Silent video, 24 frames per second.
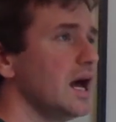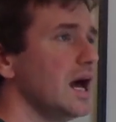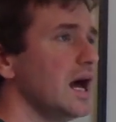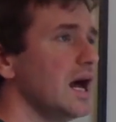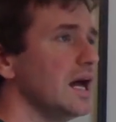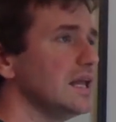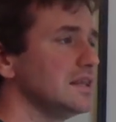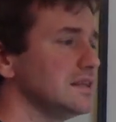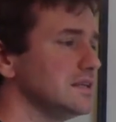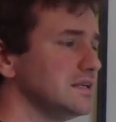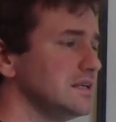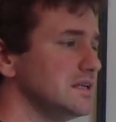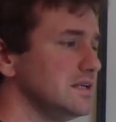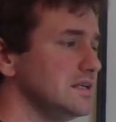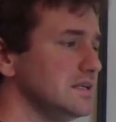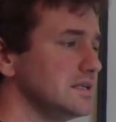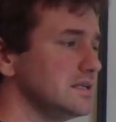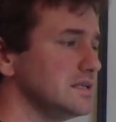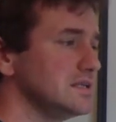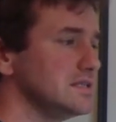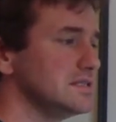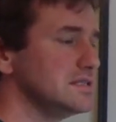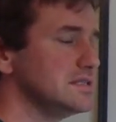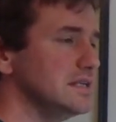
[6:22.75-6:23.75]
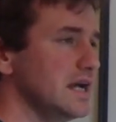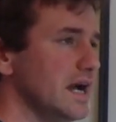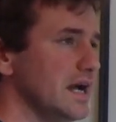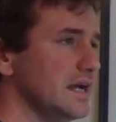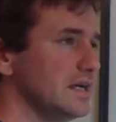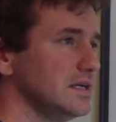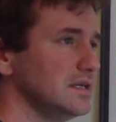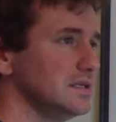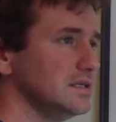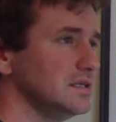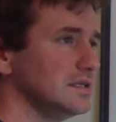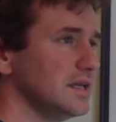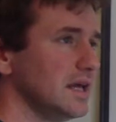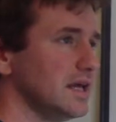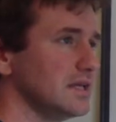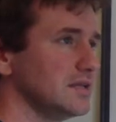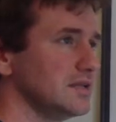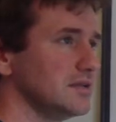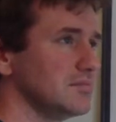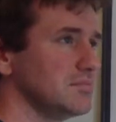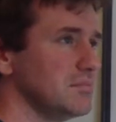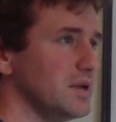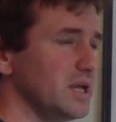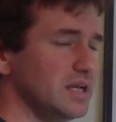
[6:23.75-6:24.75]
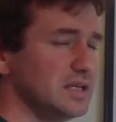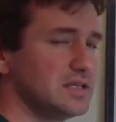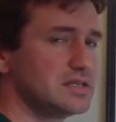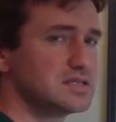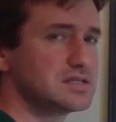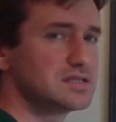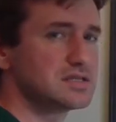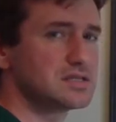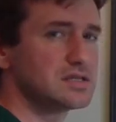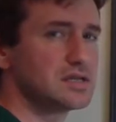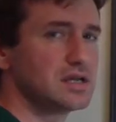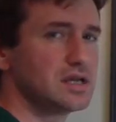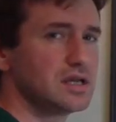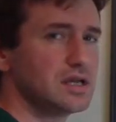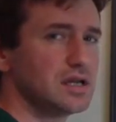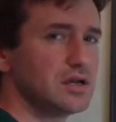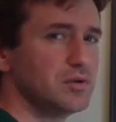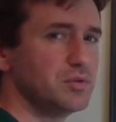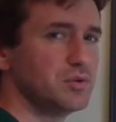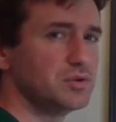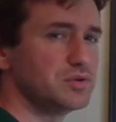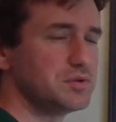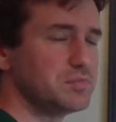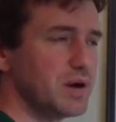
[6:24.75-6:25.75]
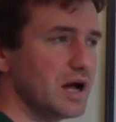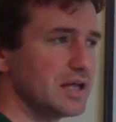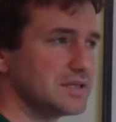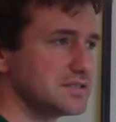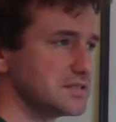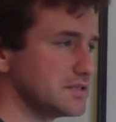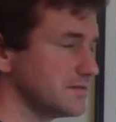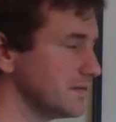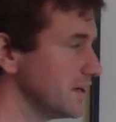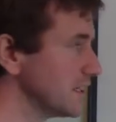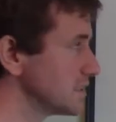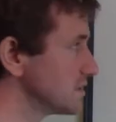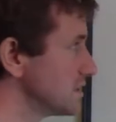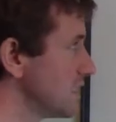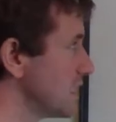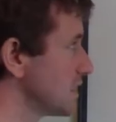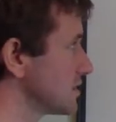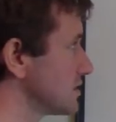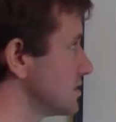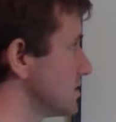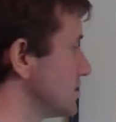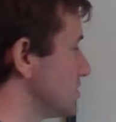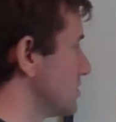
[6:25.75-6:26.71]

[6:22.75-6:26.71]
and theta is the angle that it makes with the positive x-axis.